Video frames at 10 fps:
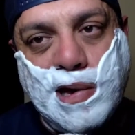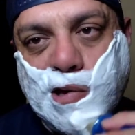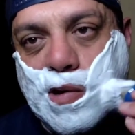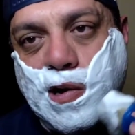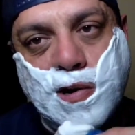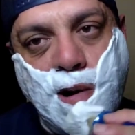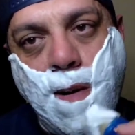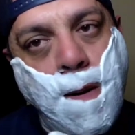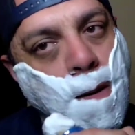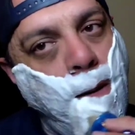
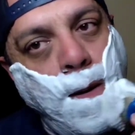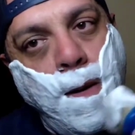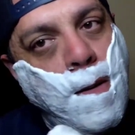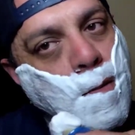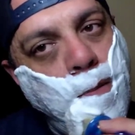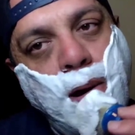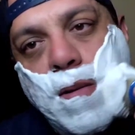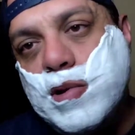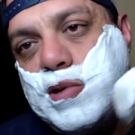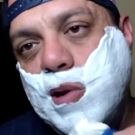structure, but
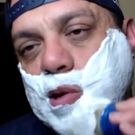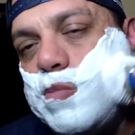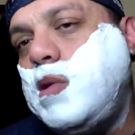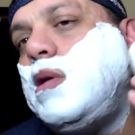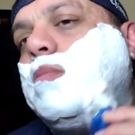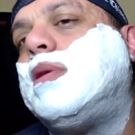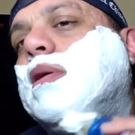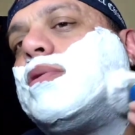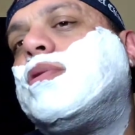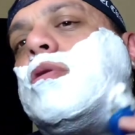I would say it's medium
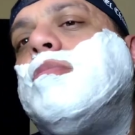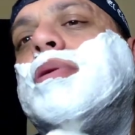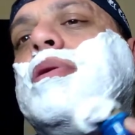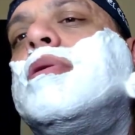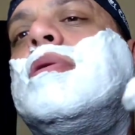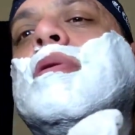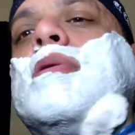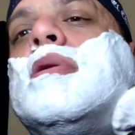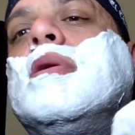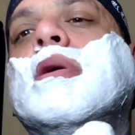dense soap
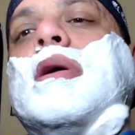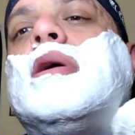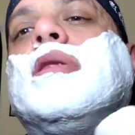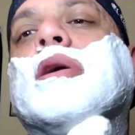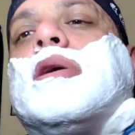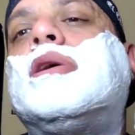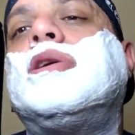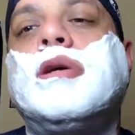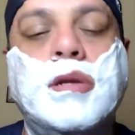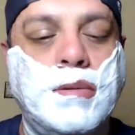in the
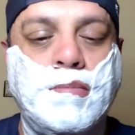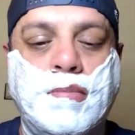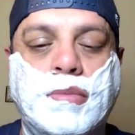cushion.